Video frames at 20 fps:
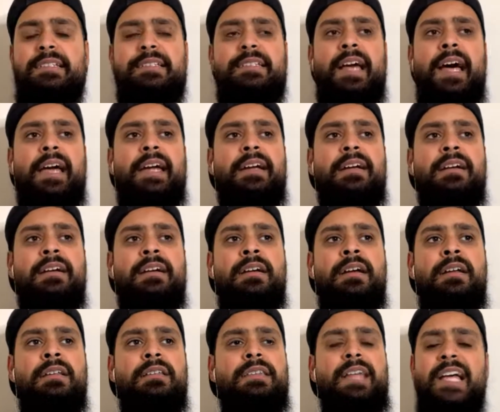It's like,
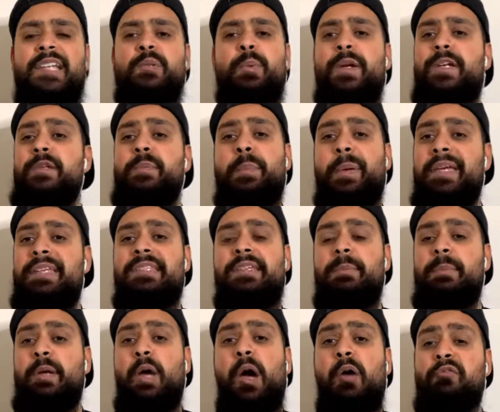that's why he's
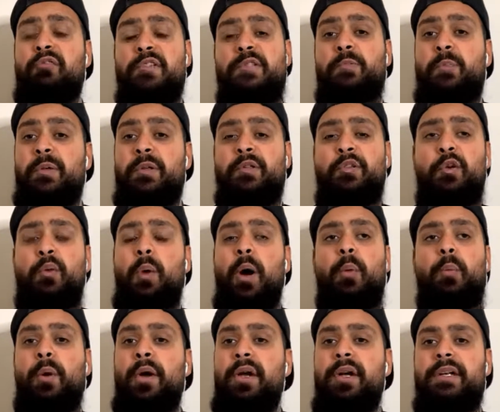pissing me off. Just do
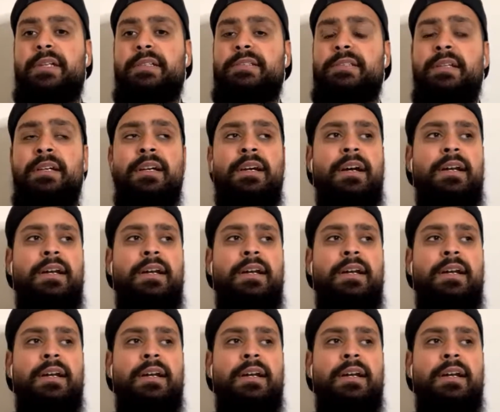what worked.